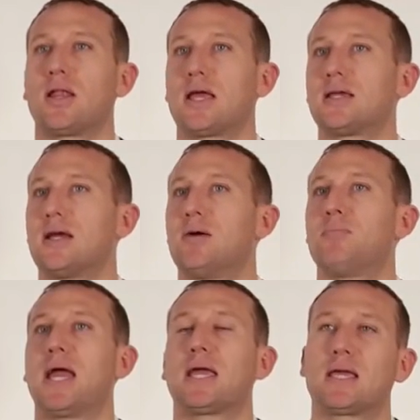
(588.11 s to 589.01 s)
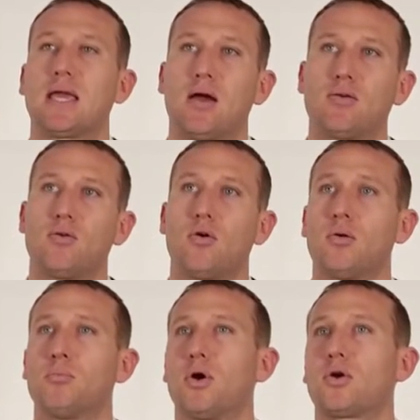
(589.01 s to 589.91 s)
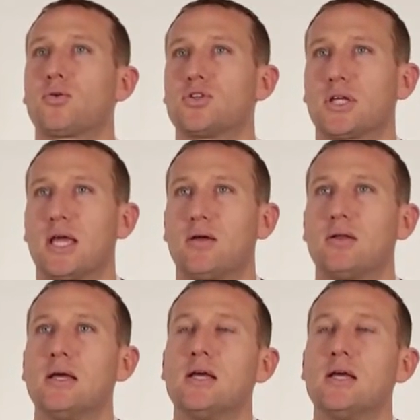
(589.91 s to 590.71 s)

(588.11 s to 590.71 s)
like a bank account or a brokerage account.